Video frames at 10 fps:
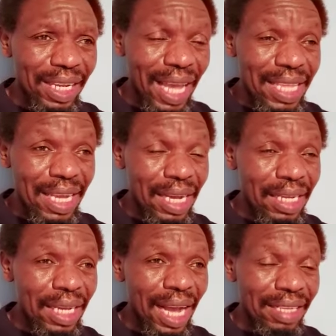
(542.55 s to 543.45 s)
Kenya,
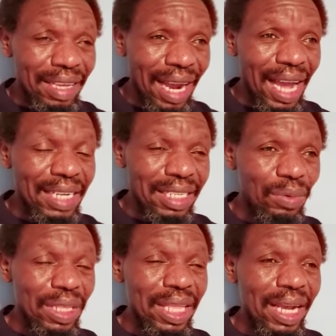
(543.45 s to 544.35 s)
as a country,
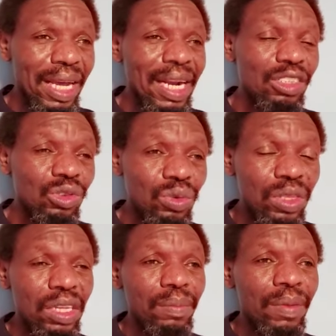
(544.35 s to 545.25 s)
we take a national
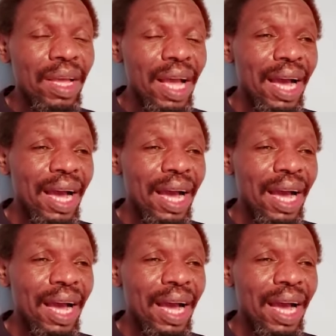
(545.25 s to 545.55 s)
team